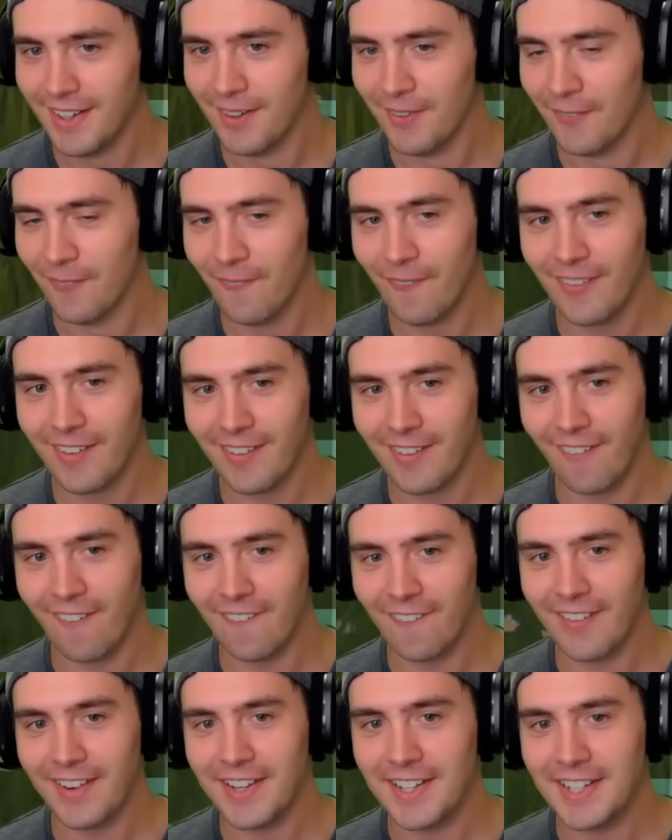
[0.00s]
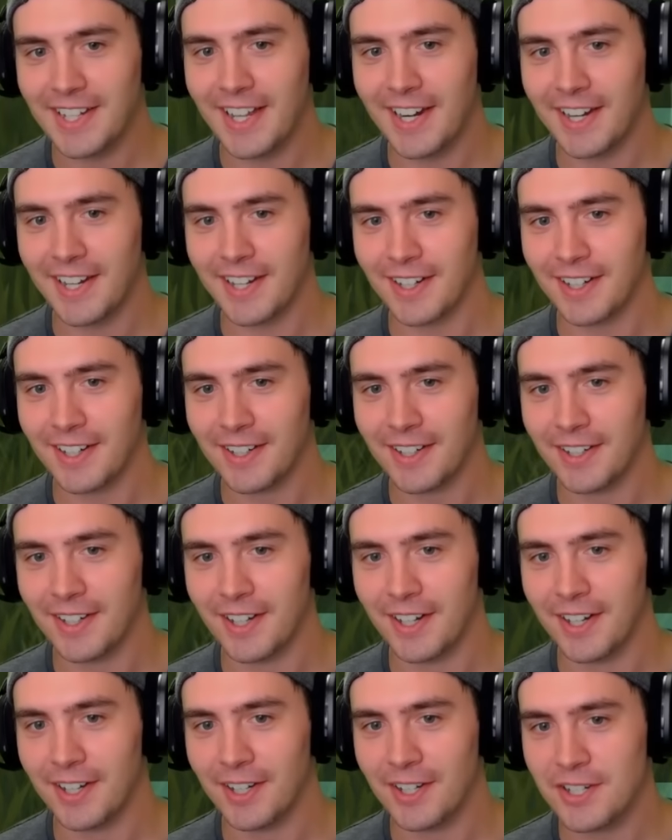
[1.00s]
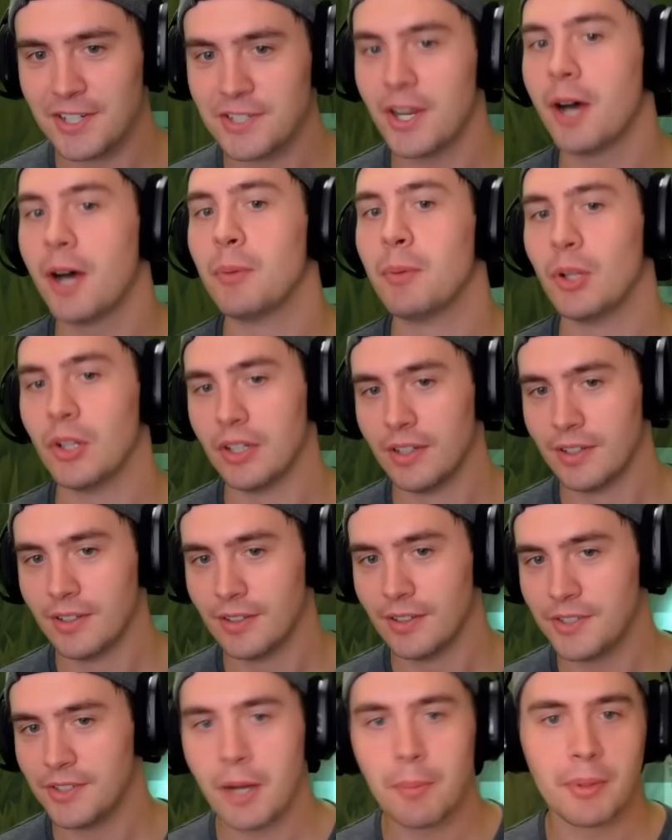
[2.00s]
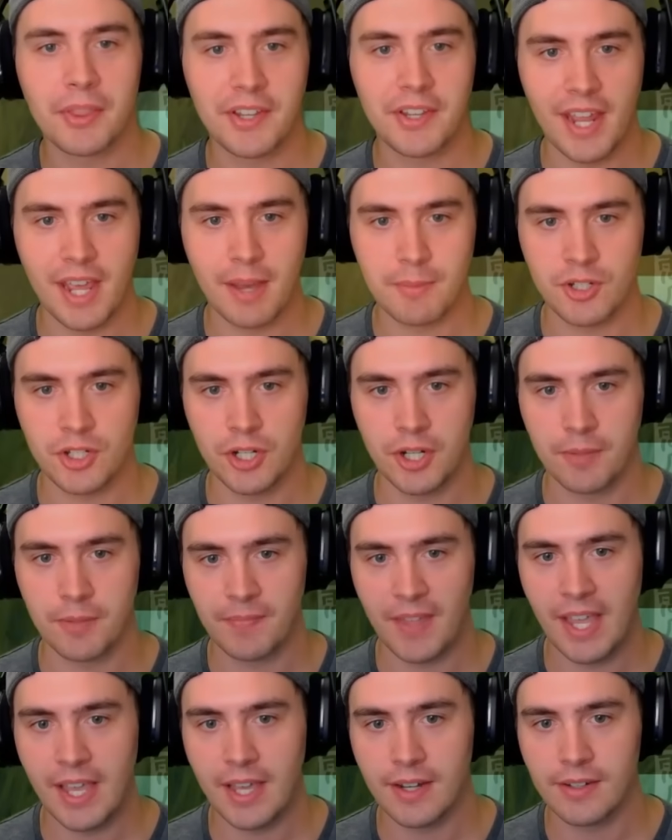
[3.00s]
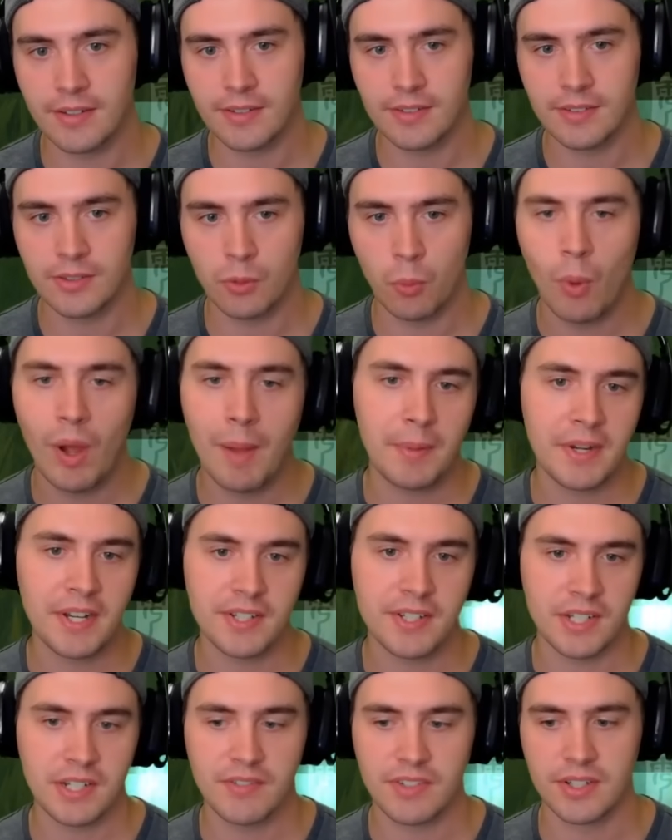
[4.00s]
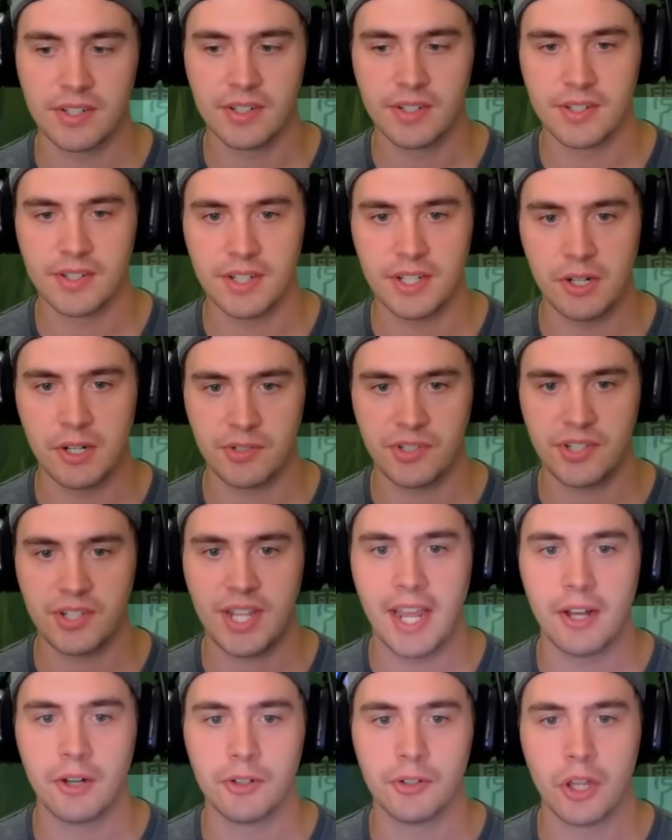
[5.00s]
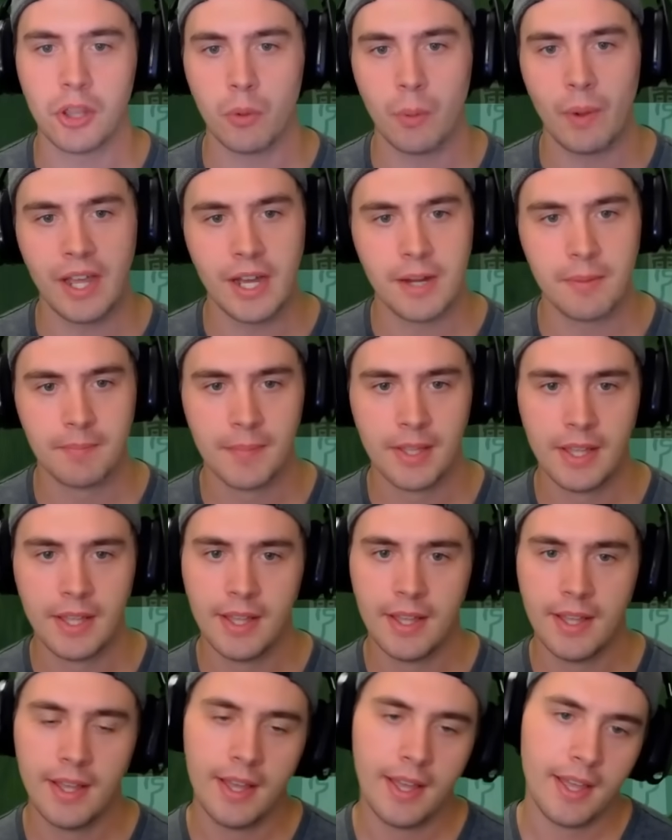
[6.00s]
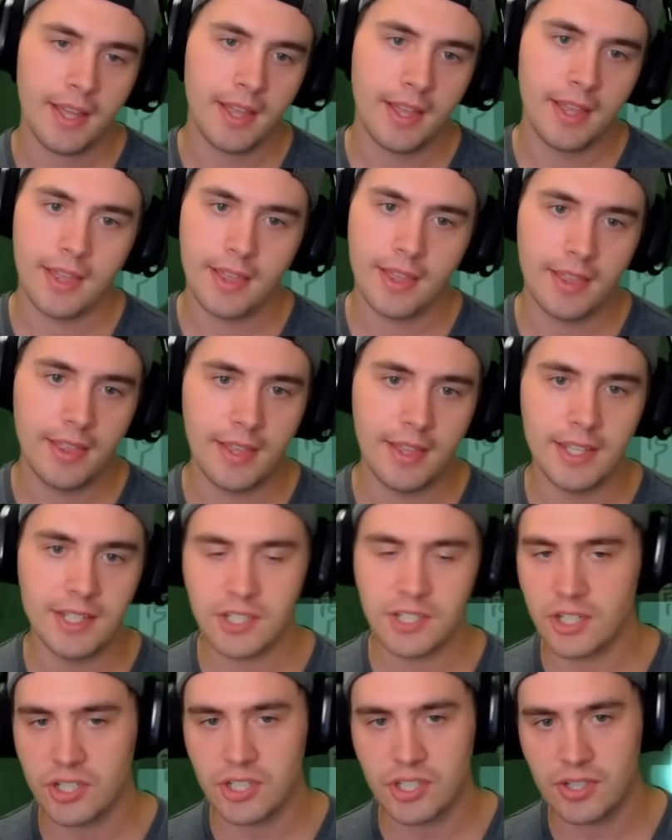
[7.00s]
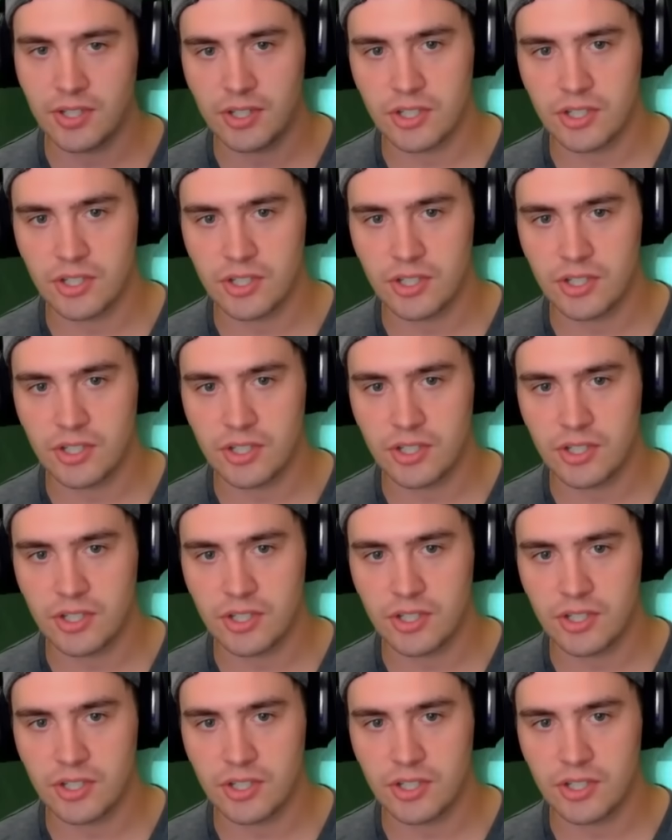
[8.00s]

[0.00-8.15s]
we're already getting uh, double, double the damage here. And the weapon isn't even, you know, scaled all the way up. It's just